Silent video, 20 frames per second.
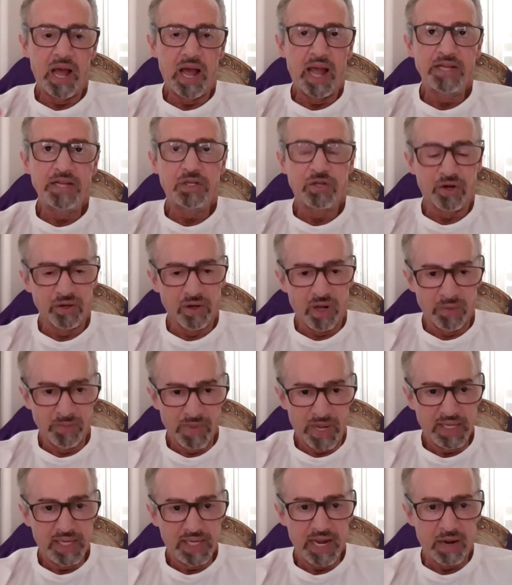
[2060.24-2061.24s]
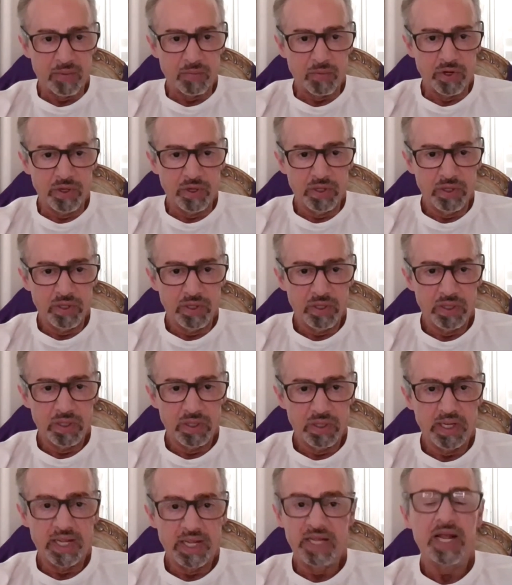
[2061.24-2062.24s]
I turn on my camera
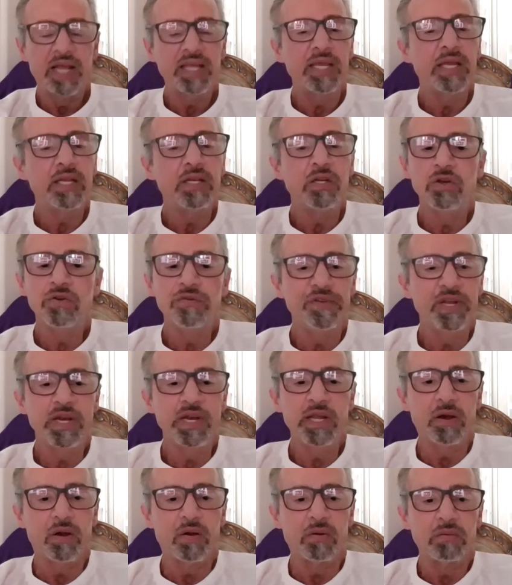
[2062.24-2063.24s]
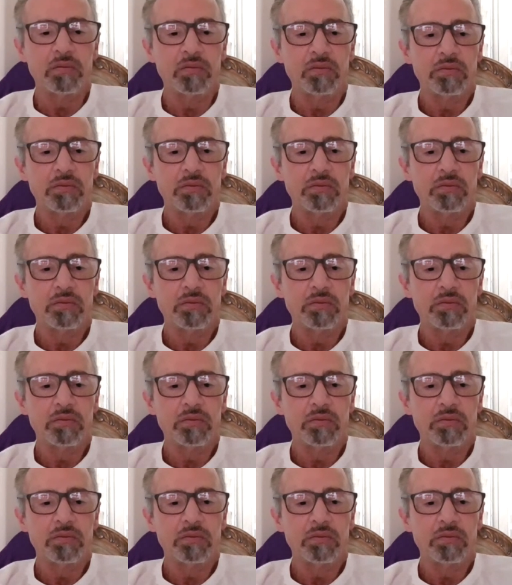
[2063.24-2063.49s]
and I get new video.